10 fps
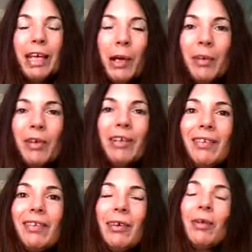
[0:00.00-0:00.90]

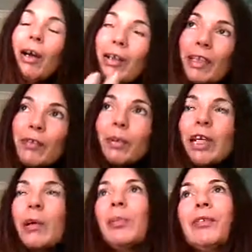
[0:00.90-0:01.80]
However, I'll give you a
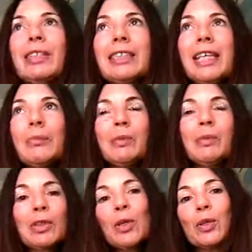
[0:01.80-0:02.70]
couple of
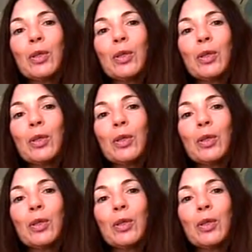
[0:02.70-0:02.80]
examples.